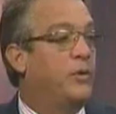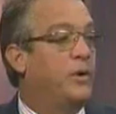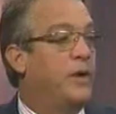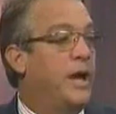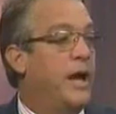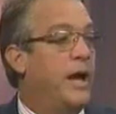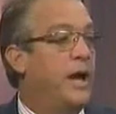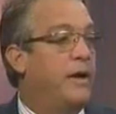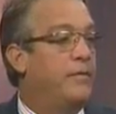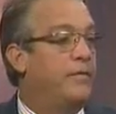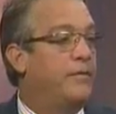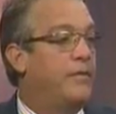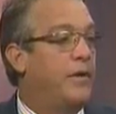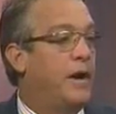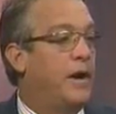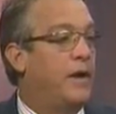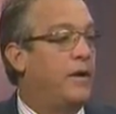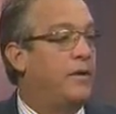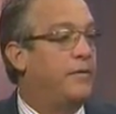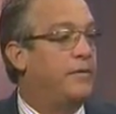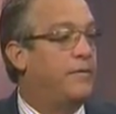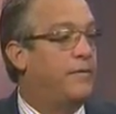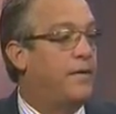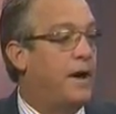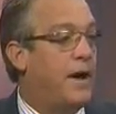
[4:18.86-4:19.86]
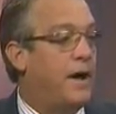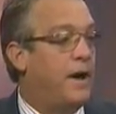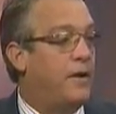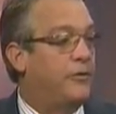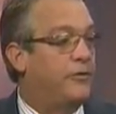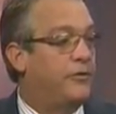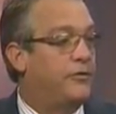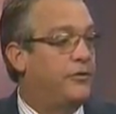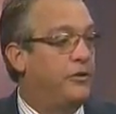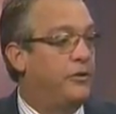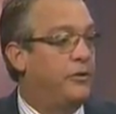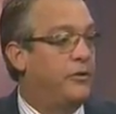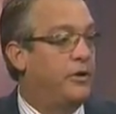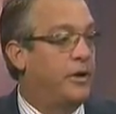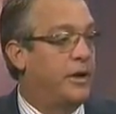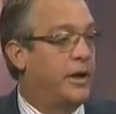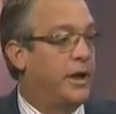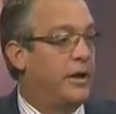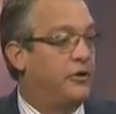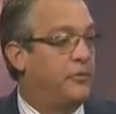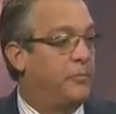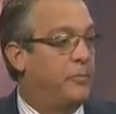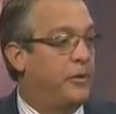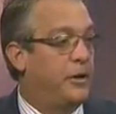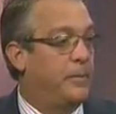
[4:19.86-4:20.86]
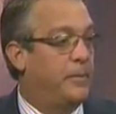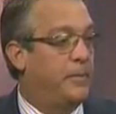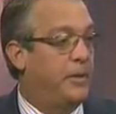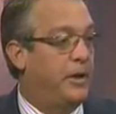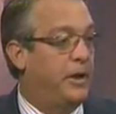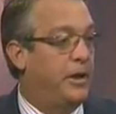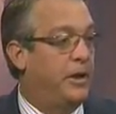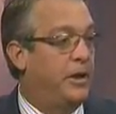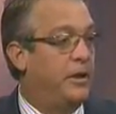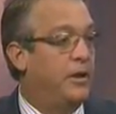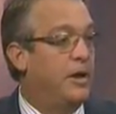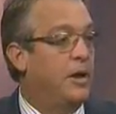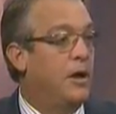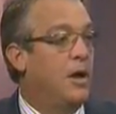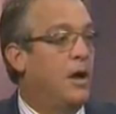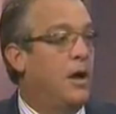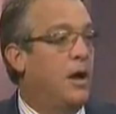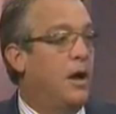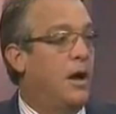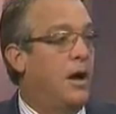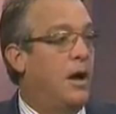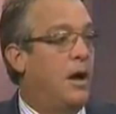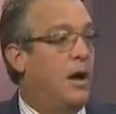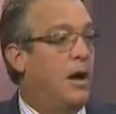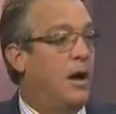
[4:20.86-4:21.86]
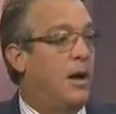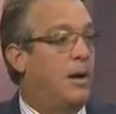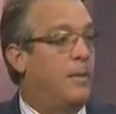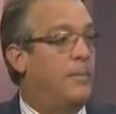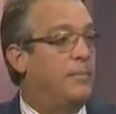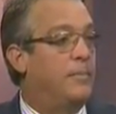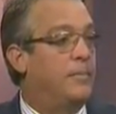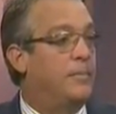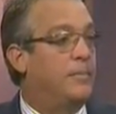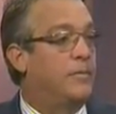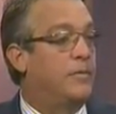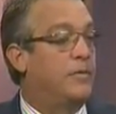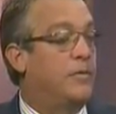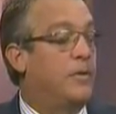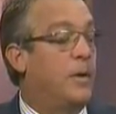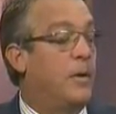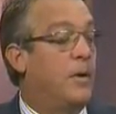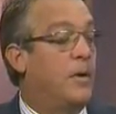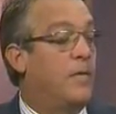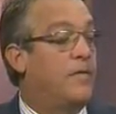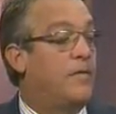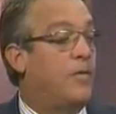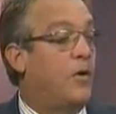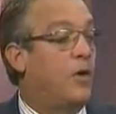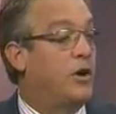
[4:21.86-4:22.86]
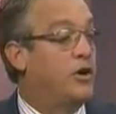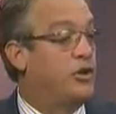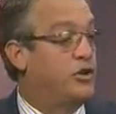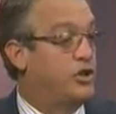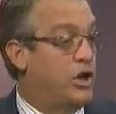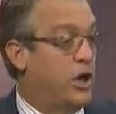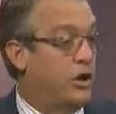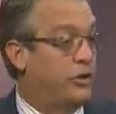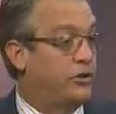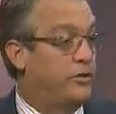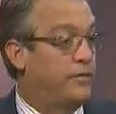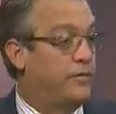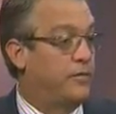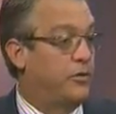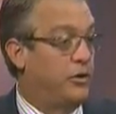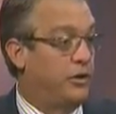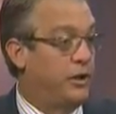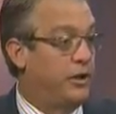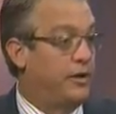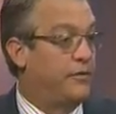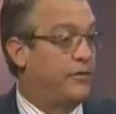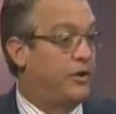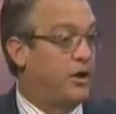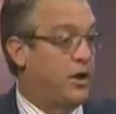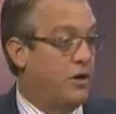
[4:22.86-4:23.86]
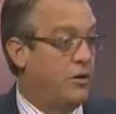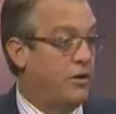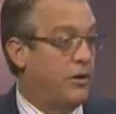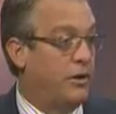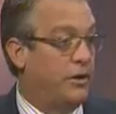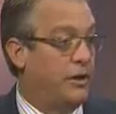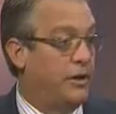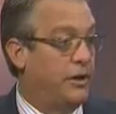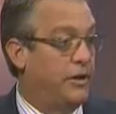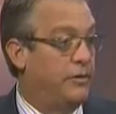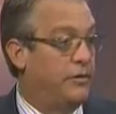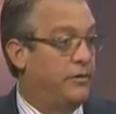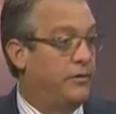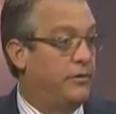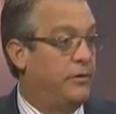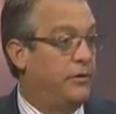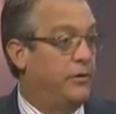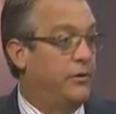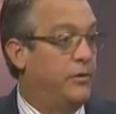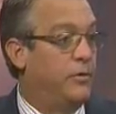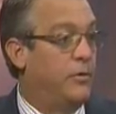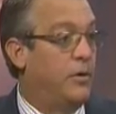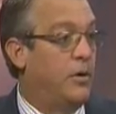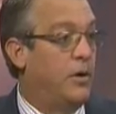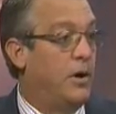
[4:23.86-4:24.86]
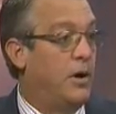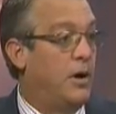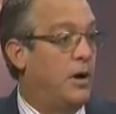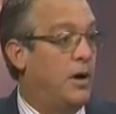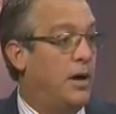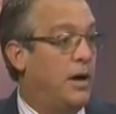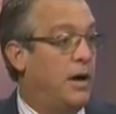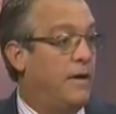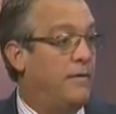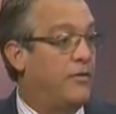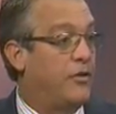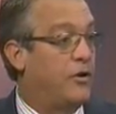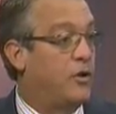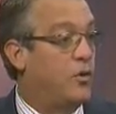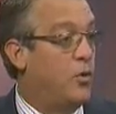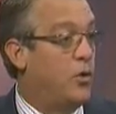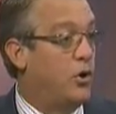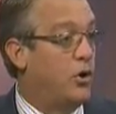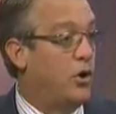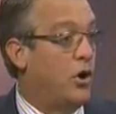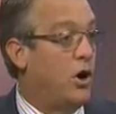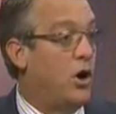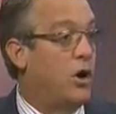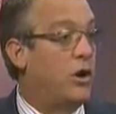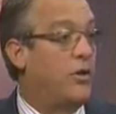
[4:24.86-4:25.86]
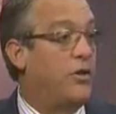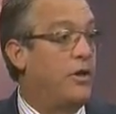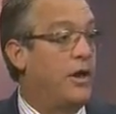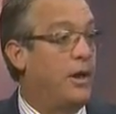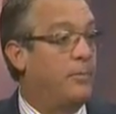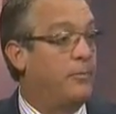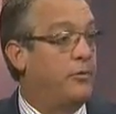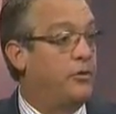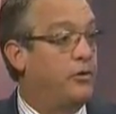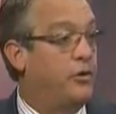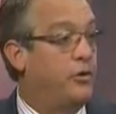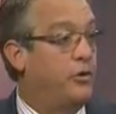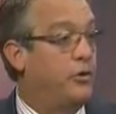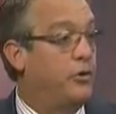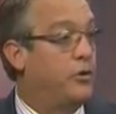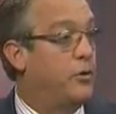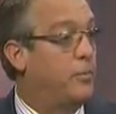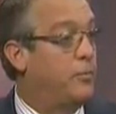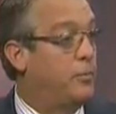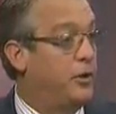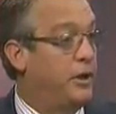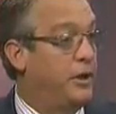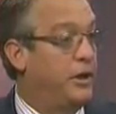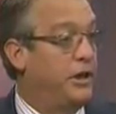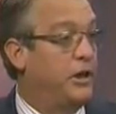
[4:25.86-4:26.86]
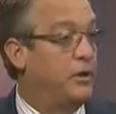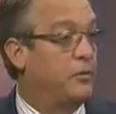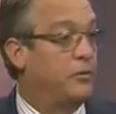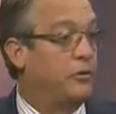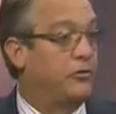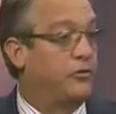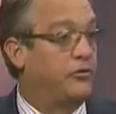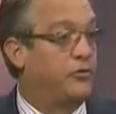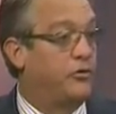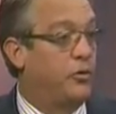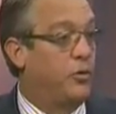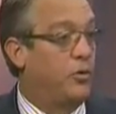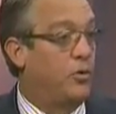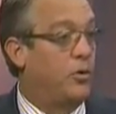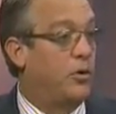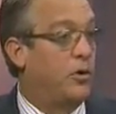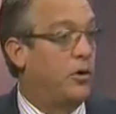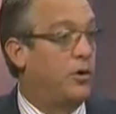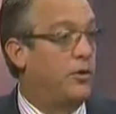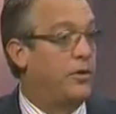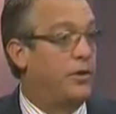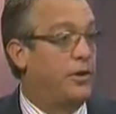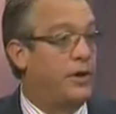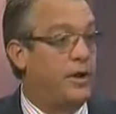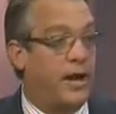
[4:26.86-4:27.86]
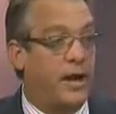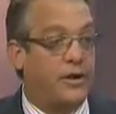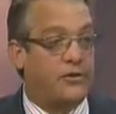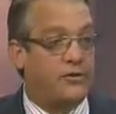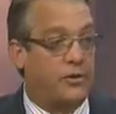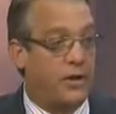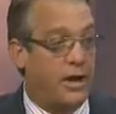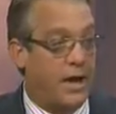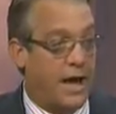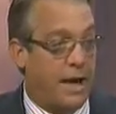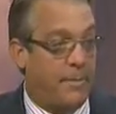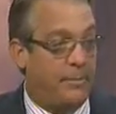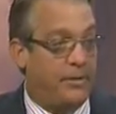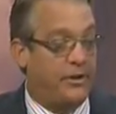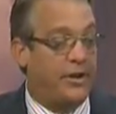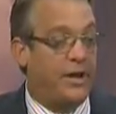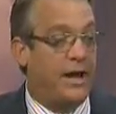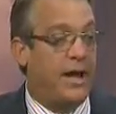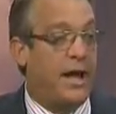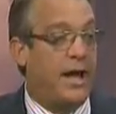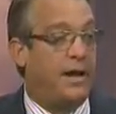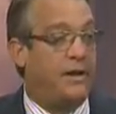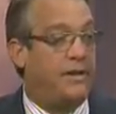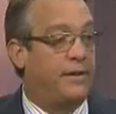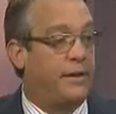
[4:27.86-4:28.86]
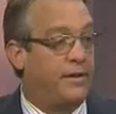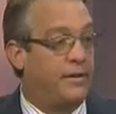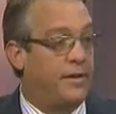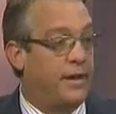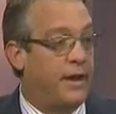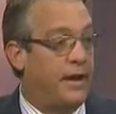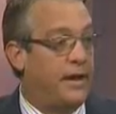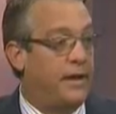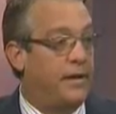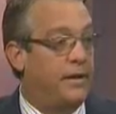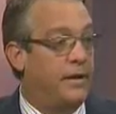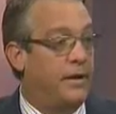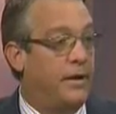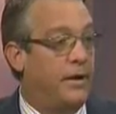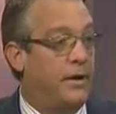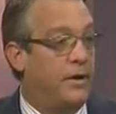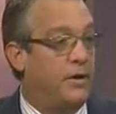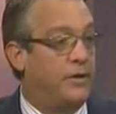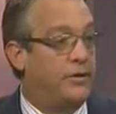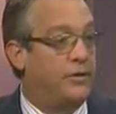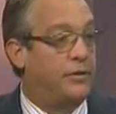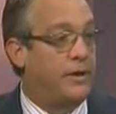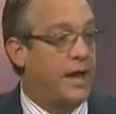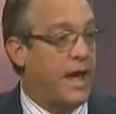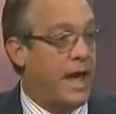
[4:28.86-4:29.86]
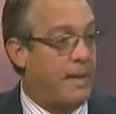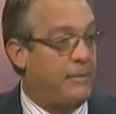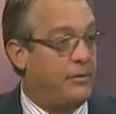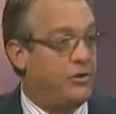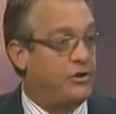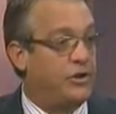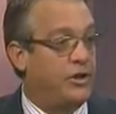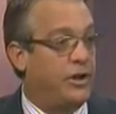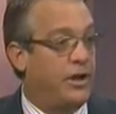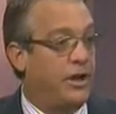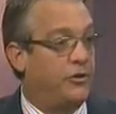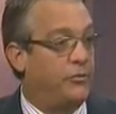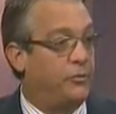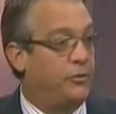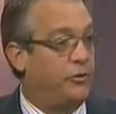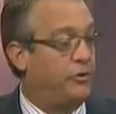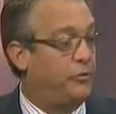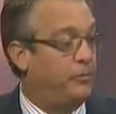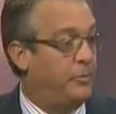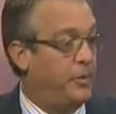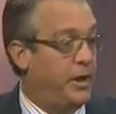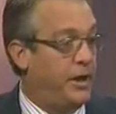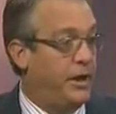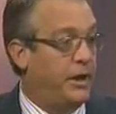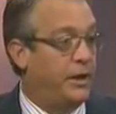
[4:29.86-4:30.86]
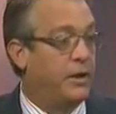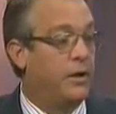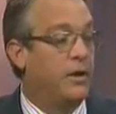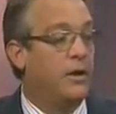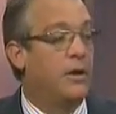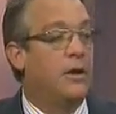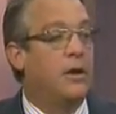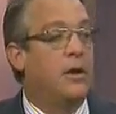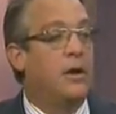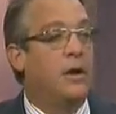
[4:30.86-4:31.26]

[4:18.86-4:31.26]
We have filed suit against BP for injunctive relief currently, to have the court order them to completely restore the natural habitat that they are damaging as we speak.